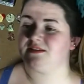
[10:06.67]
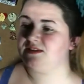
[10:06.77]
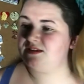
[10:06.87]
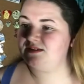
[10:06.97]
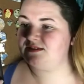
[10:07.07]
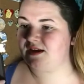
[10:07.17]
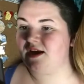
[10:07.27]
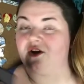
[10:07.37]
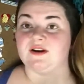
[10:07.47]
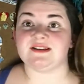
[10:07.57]
these, I
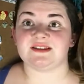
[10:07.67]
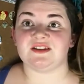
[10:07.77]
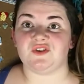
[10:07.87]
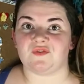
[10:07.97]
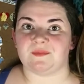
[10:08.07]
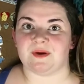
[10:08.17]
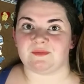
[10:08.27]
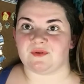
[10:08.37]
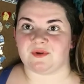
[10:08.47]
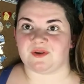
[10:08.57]
honestly don't
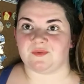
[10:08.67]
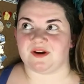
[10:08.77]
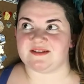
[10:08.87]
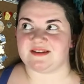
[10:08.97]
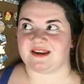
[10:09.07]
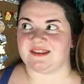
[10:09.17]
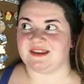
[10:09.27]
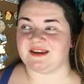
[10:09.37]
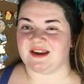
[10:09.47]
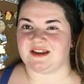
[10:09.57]
remember what it was. I
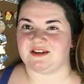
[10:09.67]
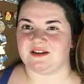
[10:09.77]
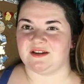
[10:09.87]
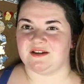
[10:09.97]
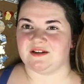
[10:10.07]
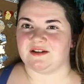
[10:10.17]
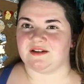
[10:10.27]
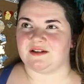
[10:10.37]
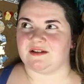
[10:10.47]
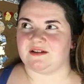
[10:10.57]
think I
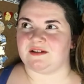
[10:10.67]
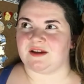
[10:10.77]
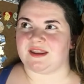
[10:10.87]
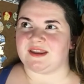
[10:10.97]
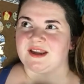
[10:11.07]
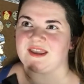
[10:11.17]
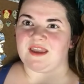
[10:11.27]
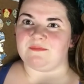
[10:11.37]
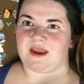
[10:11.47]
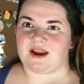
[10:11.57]

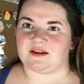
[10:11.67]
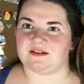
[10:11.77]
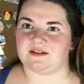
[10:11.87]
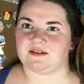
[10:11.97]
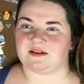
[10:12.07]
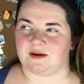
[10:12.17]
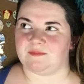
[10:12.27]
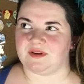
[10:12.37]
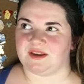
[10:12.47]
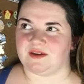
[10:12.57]
came back to the
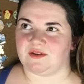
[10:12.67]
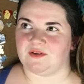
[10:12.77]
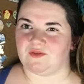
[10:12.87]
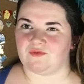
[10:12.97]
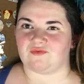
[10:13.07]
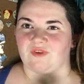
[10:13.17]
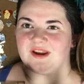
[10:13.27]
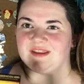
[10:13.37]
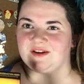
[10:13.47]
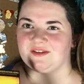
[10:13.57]
company
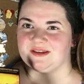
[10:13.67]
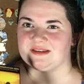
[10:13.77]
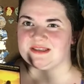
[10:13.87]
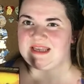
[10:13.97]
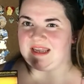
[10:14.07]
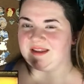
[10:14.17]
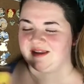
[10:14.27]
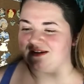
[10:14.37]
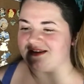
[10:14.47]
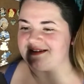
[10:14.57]
right like on the tail
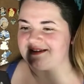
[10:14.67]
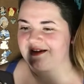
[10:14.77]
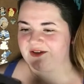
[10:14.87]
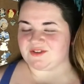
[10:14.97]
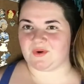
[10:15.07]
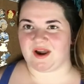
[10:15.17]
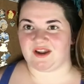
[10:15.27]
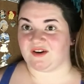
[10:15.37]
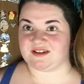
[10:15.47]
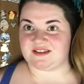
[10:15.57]
end of this, so I
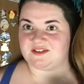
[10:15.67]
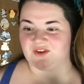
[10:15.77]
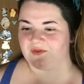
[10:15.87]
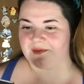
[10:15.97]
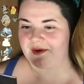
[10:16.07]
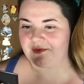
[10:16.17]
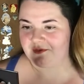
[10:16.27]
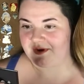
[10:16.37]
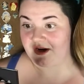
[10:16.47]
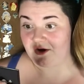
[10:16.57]
honestly don't remember,
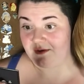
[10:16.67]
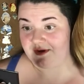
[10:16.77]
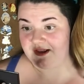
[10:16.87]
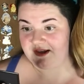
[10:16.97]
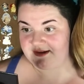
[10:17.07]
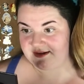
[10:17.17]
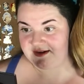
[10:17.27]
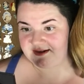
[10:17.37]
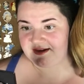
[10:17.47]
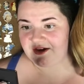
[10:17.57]
but I got one of these, and
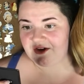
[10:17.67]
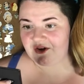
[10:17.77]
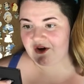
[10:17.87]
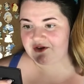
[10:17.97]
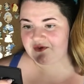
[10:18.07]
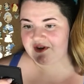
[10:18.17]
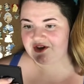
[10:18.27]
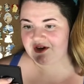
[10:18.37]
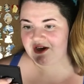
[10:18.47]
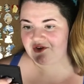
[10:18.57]
it's
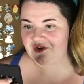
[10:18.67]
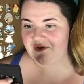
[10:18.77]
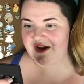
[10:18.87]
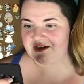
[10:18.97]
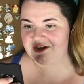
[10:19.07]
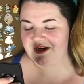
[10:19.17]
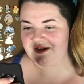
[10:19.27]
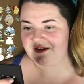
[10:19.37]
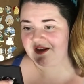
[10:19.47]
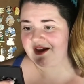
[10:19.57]
Conservation Hero, hashtag
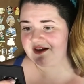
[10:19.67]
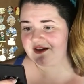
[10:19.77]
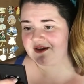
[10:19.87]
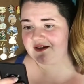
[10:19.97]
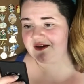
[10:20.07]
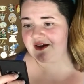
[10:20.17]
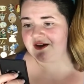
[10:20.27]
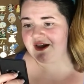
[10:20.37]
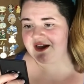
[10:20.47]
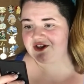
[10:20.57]
the Lion King,
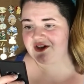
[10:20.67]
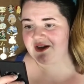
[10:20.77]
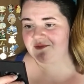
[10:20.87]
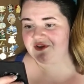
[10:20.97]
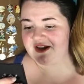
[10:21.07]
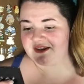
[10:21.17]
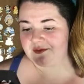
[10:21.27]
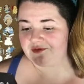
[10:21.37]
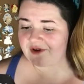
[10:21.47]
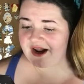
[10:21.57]
hashtag protect the
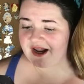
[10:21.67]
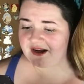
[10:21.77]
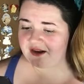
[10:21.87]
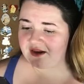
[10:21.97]
pride,